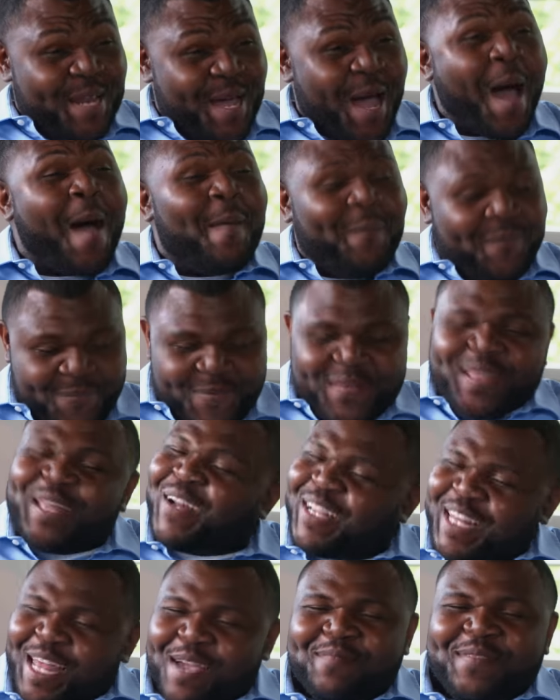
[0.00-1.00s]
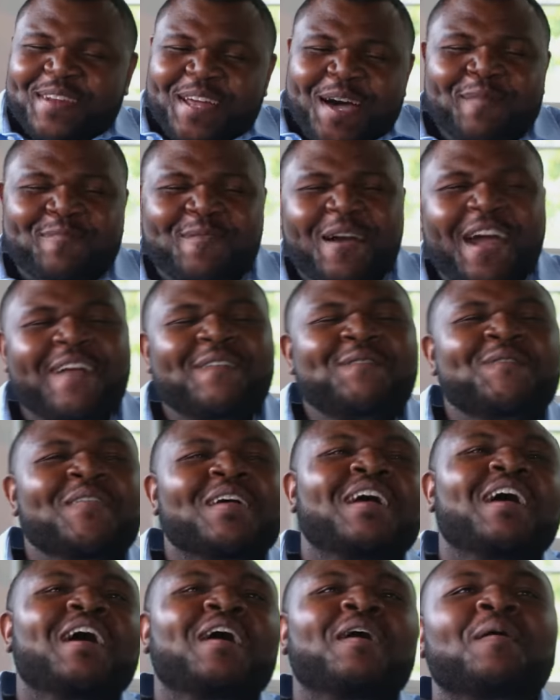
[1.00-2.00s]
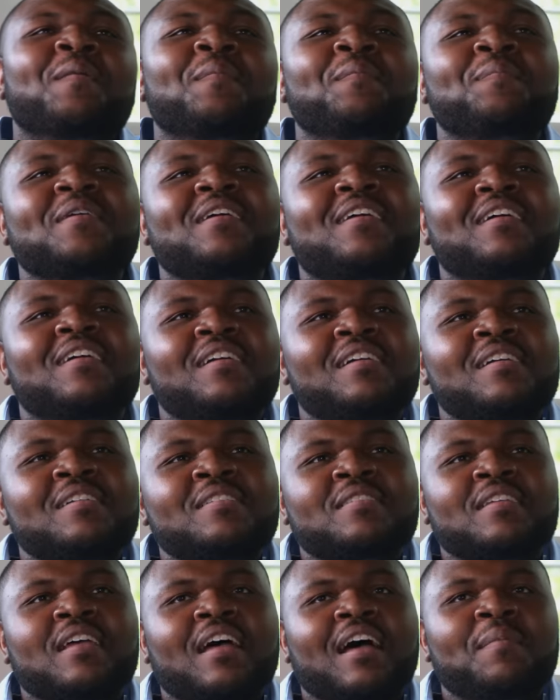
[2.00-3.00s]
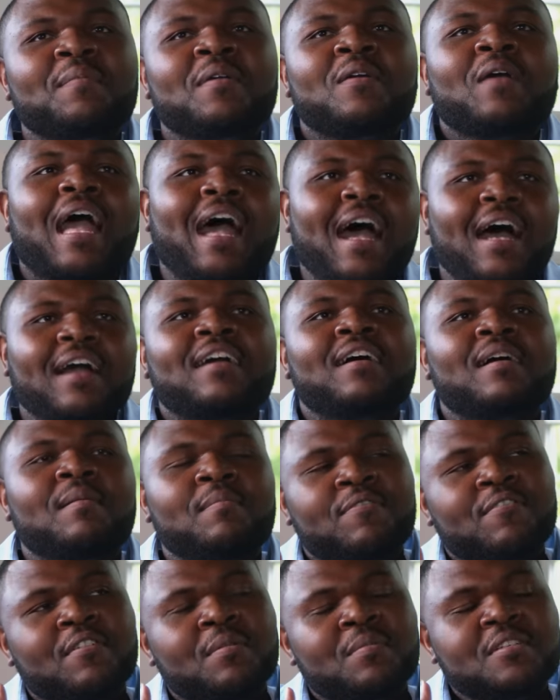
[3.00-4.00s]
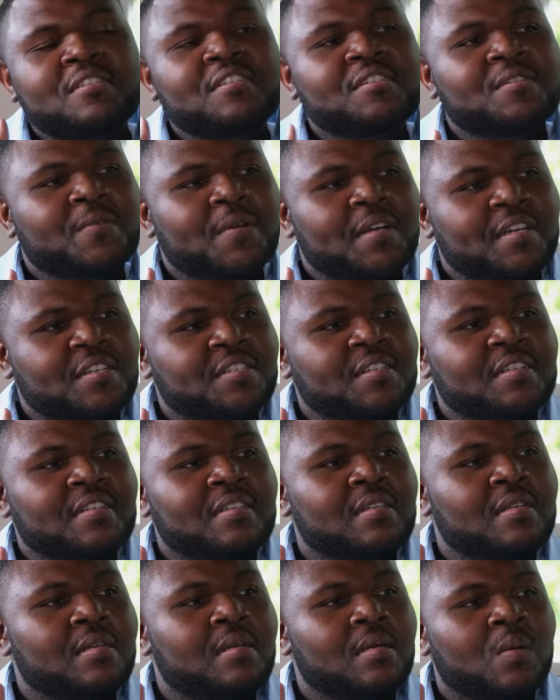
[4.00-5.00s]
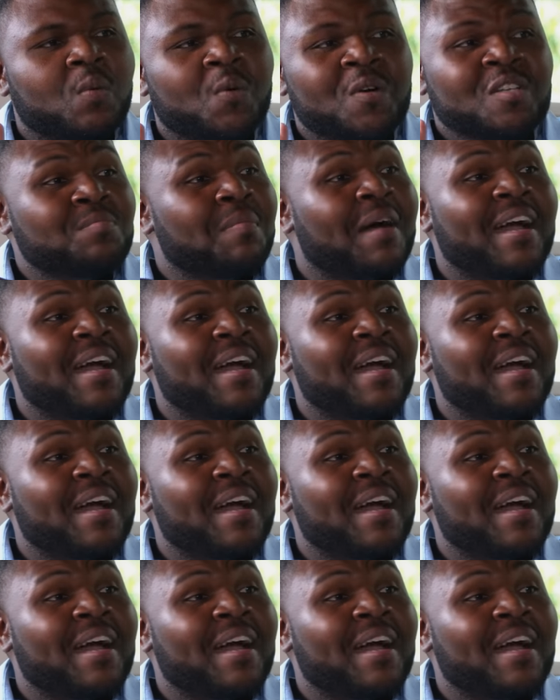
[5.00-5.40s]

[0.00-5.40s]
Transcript: it up. Clap it up. You clap it up, right? Because I mean, I come from a generation where it's